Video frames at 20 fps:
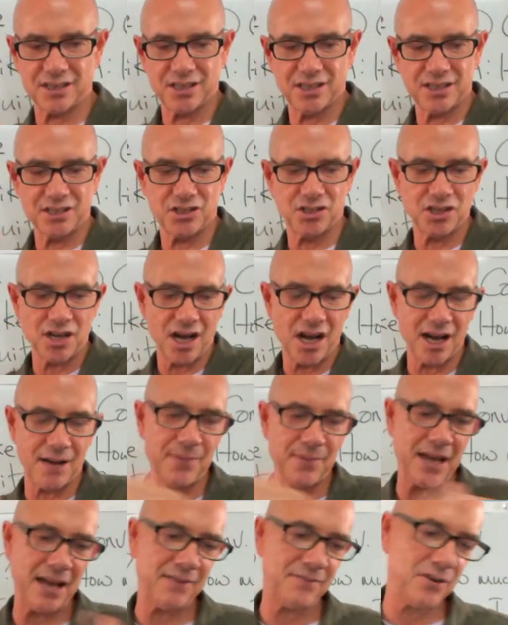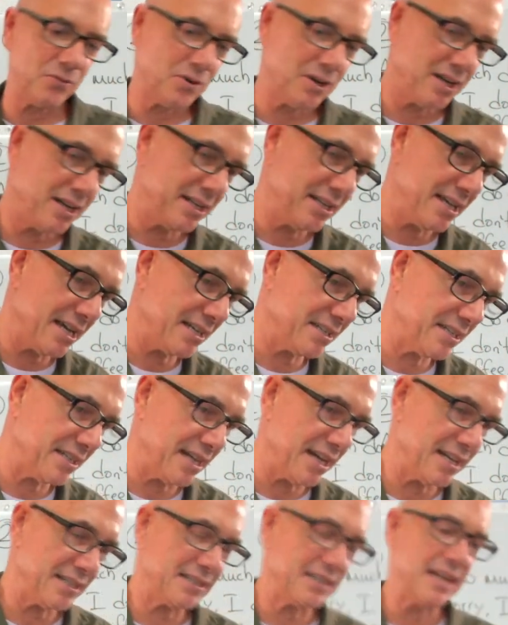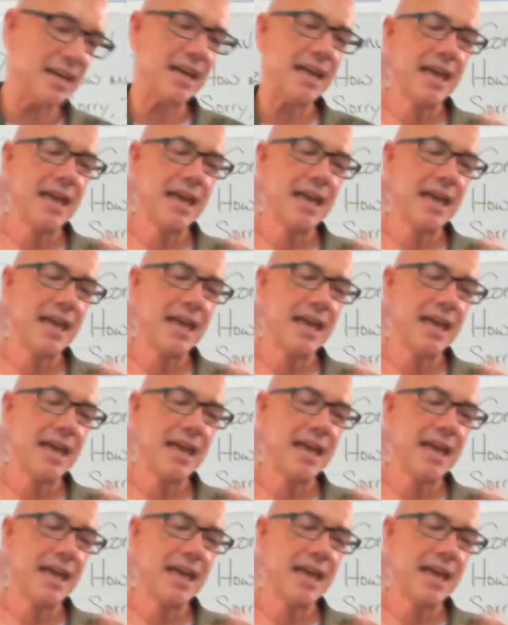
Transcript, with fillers: Good job, everyone, yes, yes.